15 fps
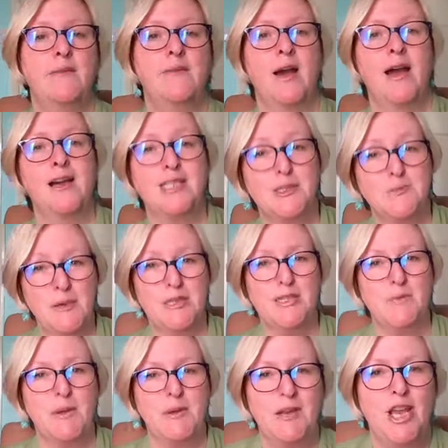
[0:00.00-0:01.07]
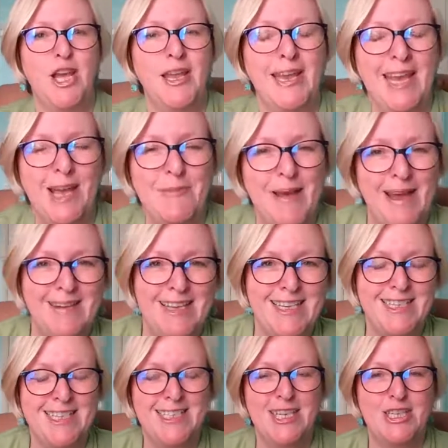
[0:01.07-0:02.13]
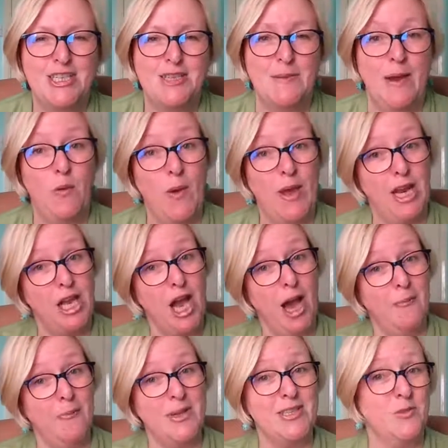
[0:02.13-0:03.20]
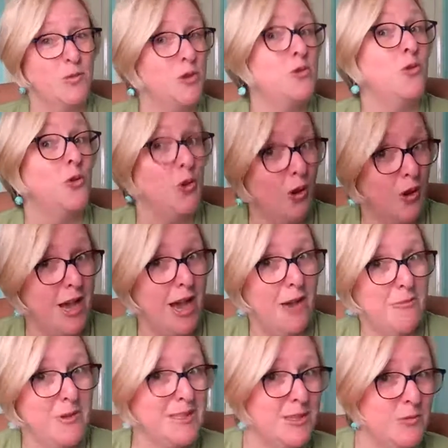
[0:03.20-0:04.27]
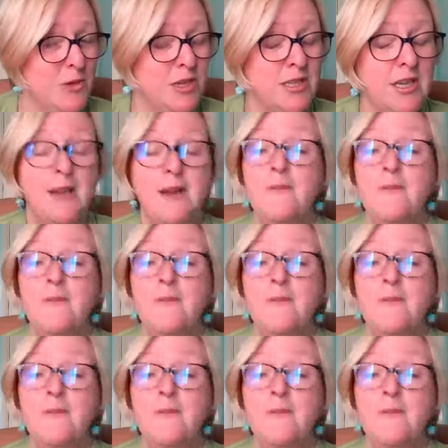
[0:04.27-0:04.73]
My husband's been learning about his decisions about where to cut bits of wood or not cut bits of wood.